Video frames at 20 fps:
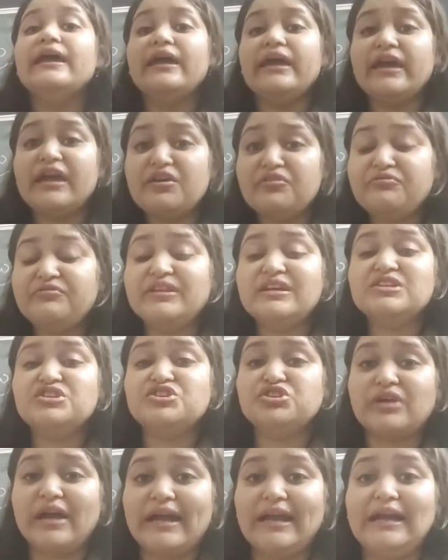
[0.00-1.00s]
if the
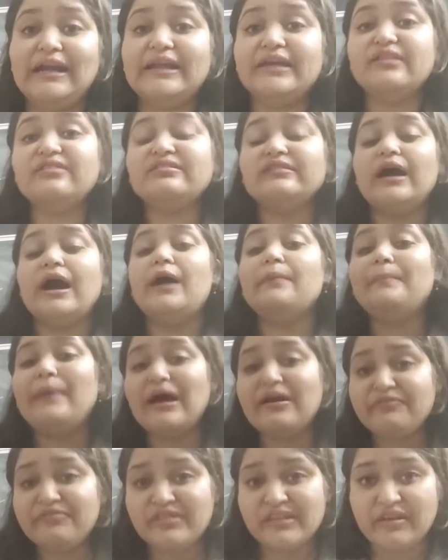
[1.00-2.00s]
child is
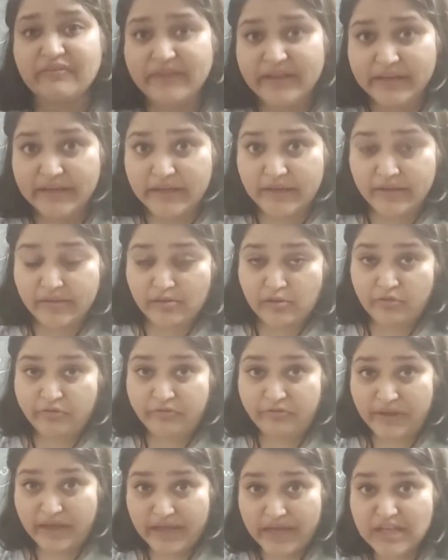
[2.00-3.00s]
above 7 years
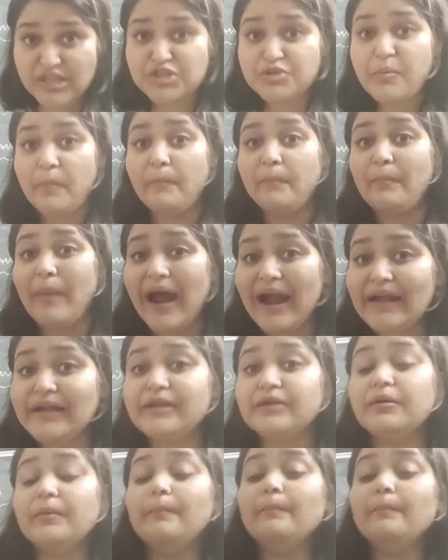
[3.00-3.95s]
of age but